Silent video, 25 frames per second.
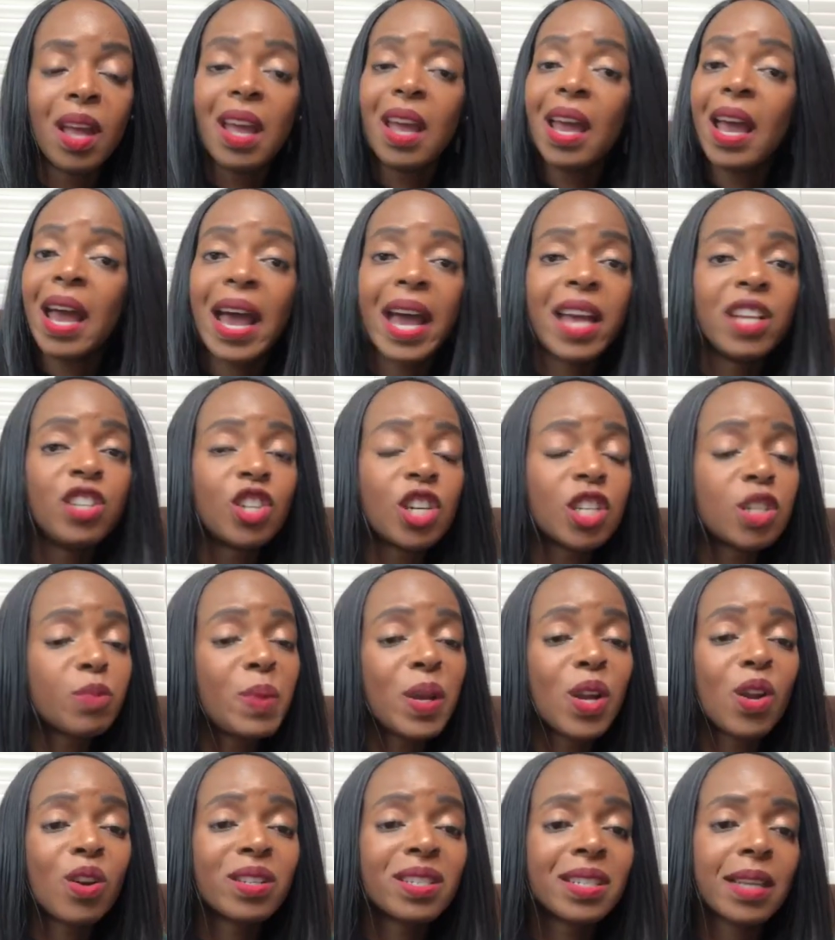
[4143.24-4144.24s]
And just
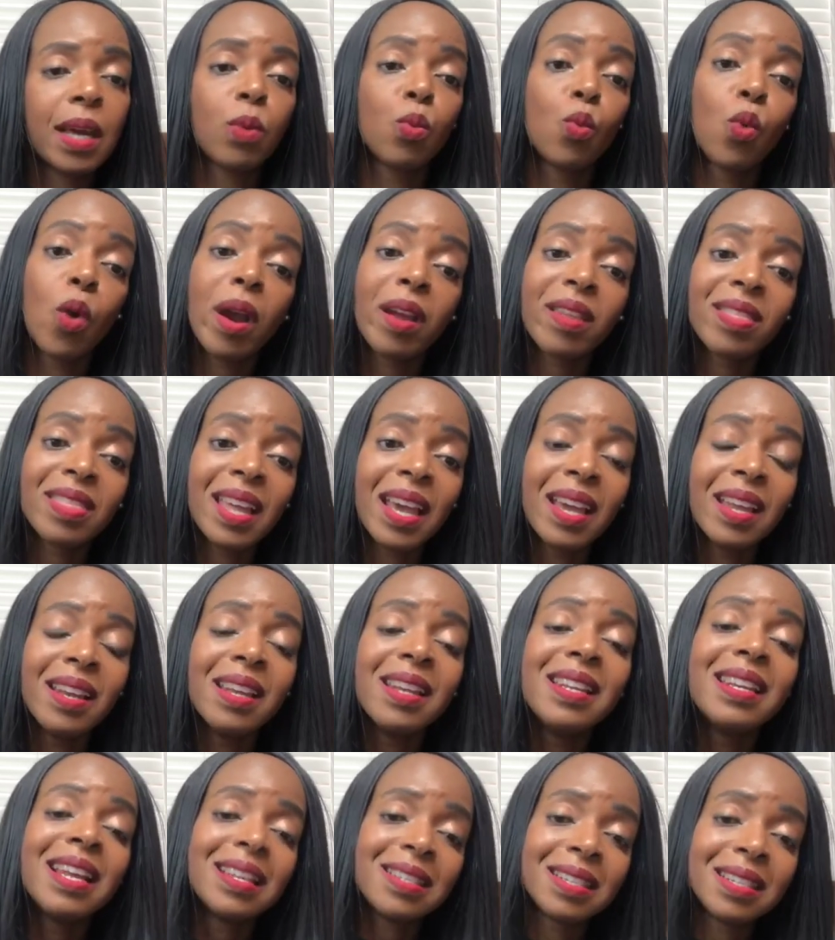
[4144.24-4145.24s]
because that worked then
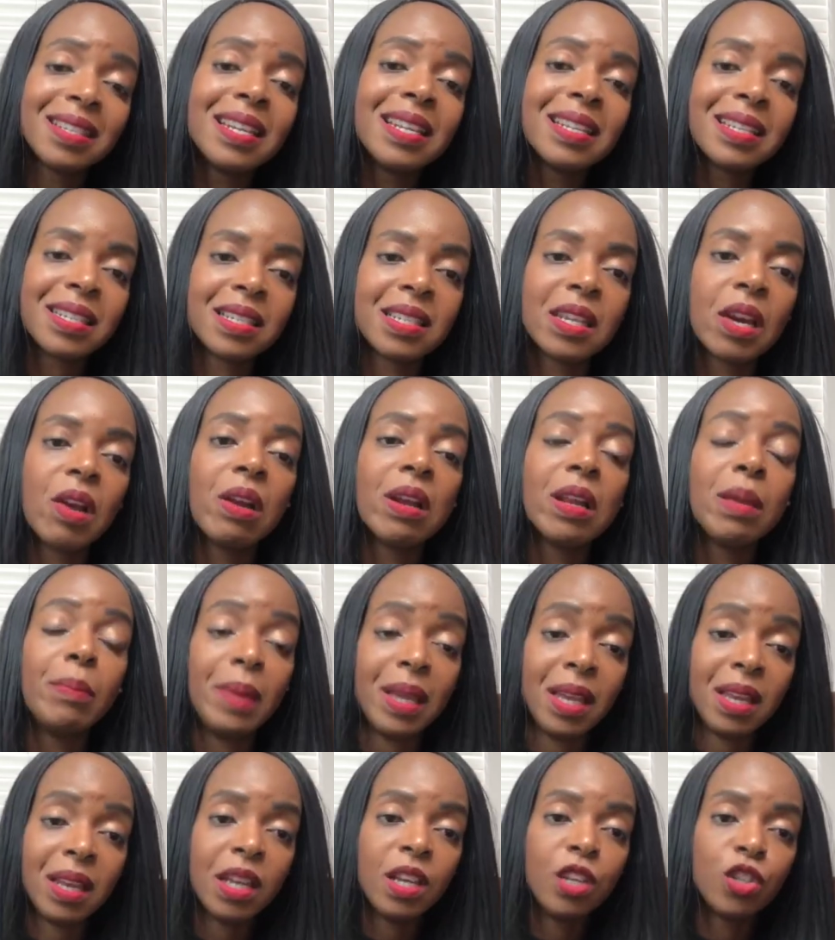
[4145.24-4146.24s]
doesn't necessarily
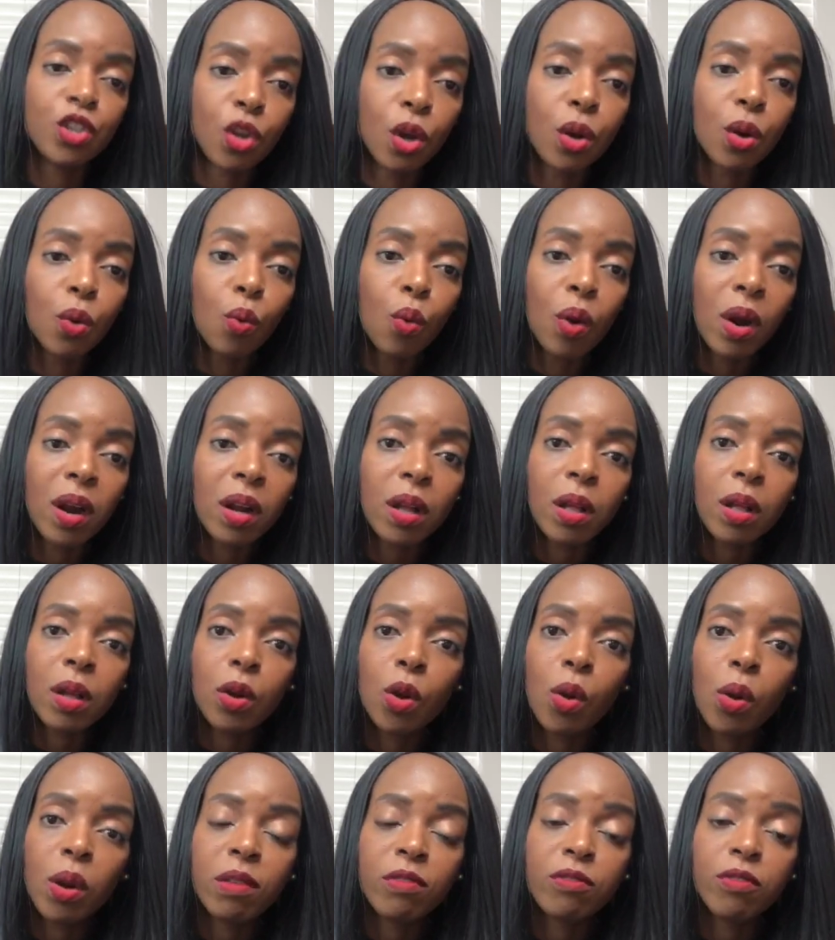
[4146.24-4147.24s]
mean it's going to work
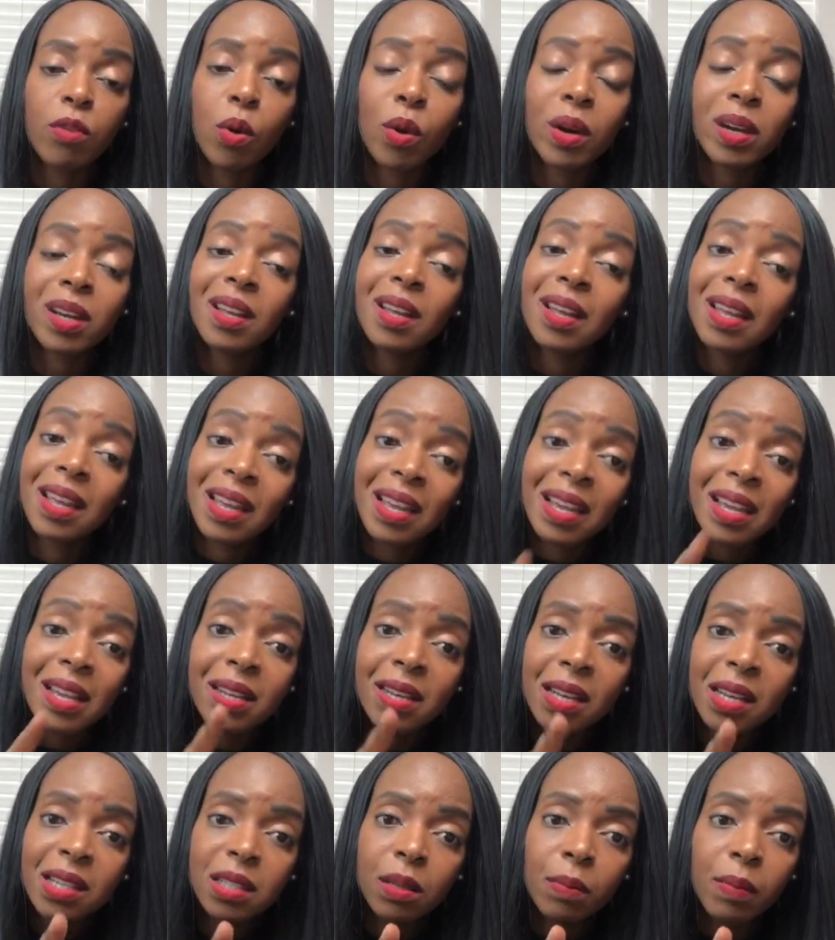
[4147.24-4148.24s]
going forward. It
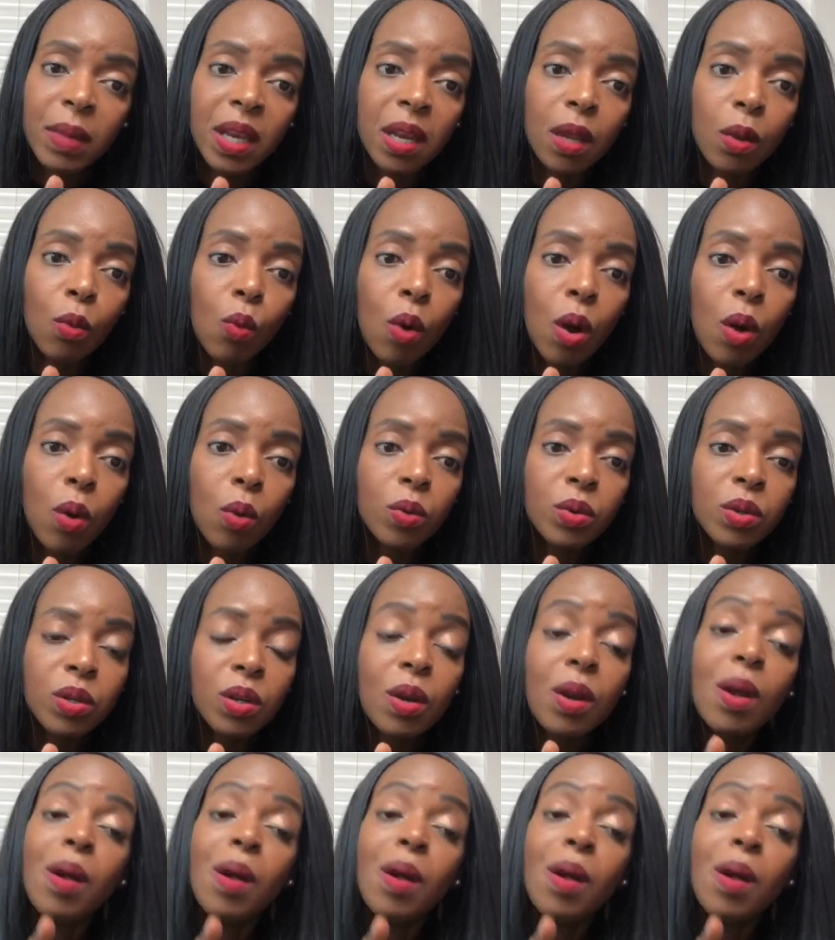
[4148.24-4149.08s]
doesn't mean it won't.